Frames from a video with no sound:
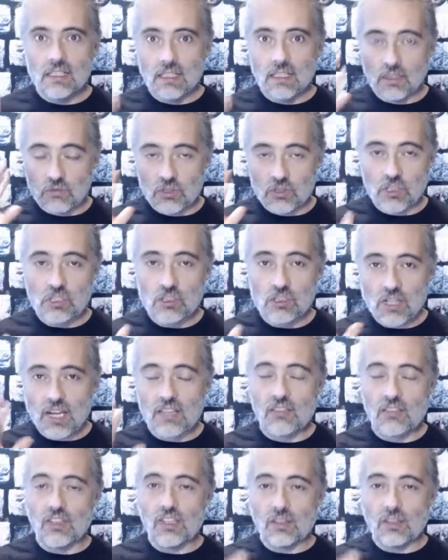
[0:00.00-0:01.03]
And I'm just trying
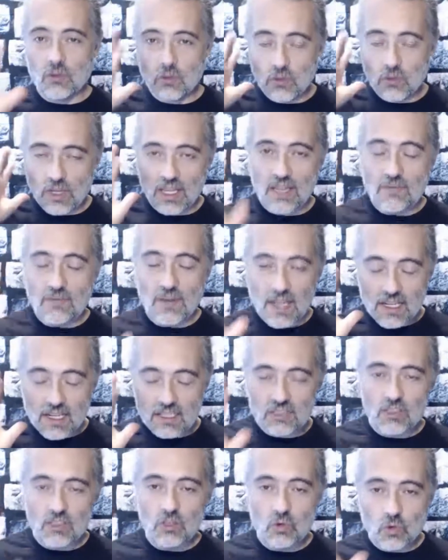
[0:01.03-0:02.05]
to think through, if I
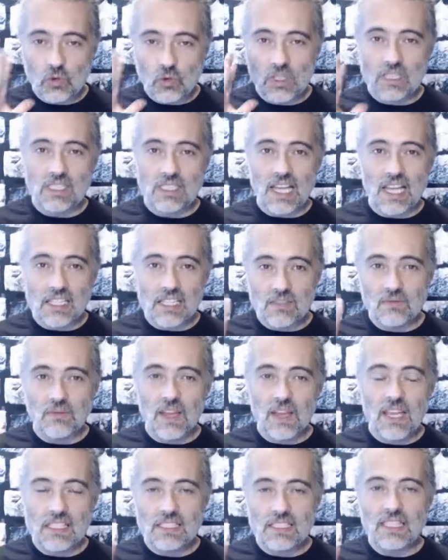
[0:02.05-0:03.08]
had to do this as
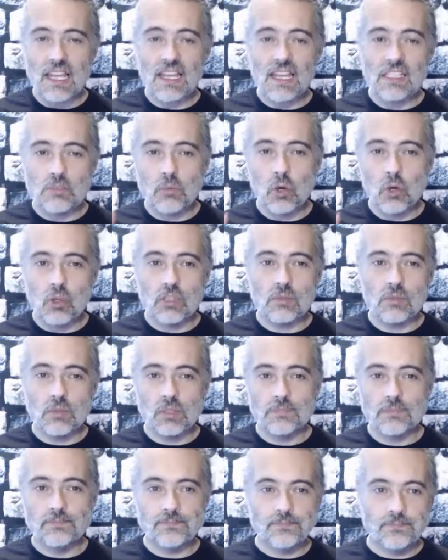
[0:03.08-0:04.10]
fast as
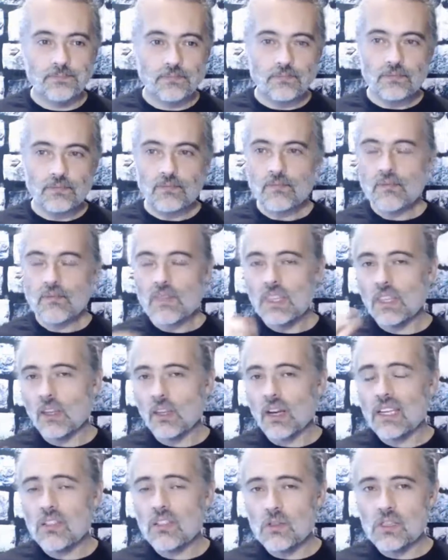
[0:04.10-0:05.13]
possible.
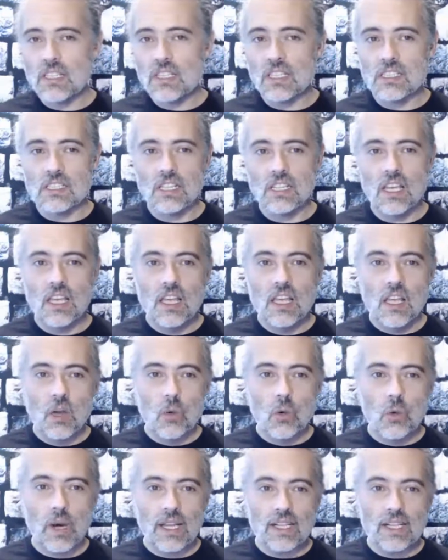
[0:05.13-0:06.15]
Now I use this
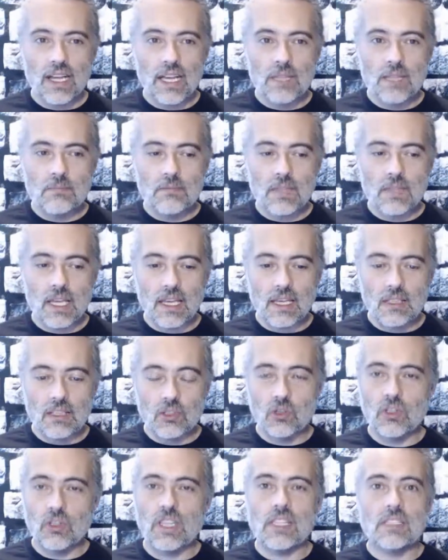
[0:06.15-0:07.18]
when I'm uh,
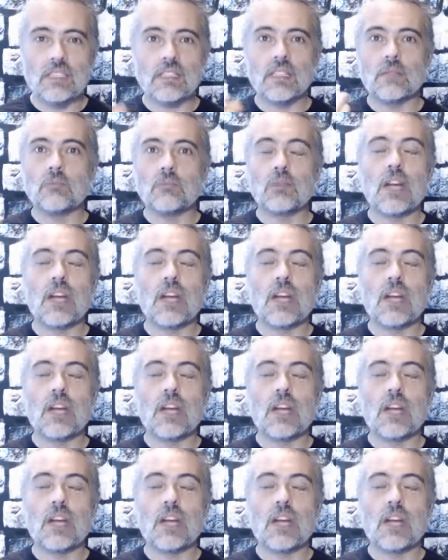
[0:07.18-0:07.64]
creating